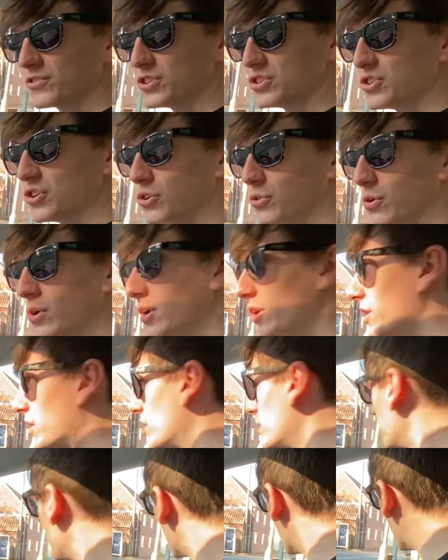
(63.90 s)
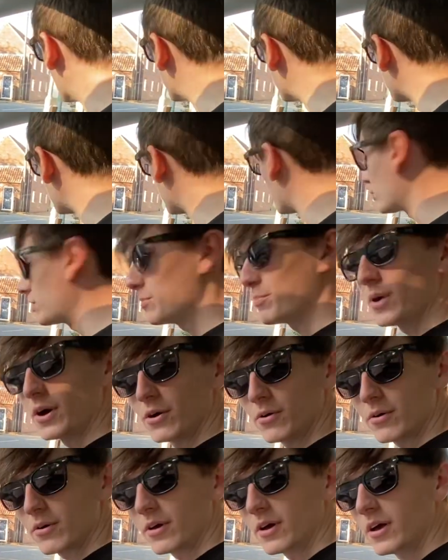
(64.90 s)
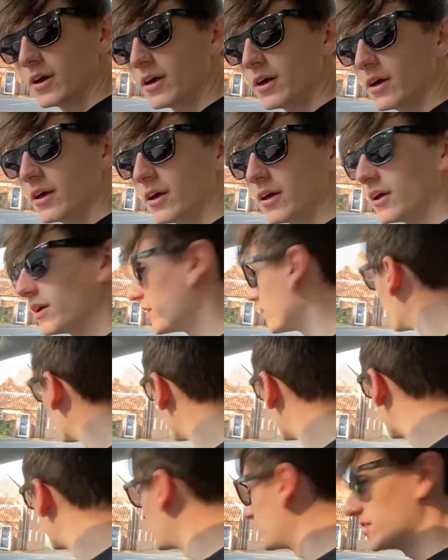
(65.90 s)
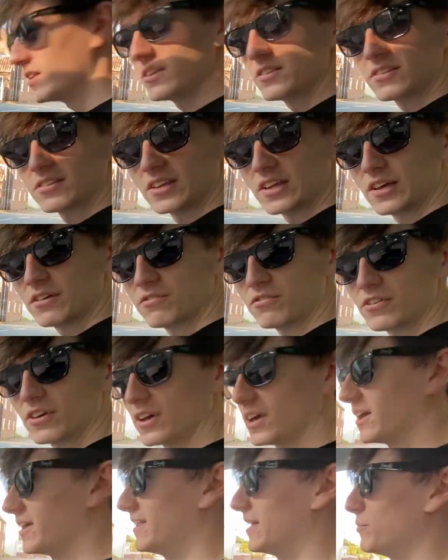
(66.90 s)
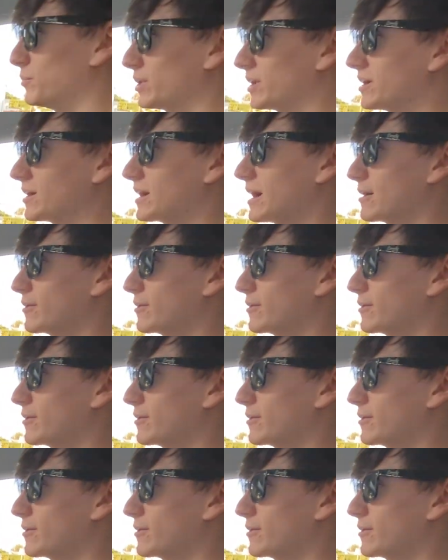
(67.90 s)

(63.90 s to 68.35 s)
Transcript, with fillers: have to do, which is creep out, see that it's safe, and then we can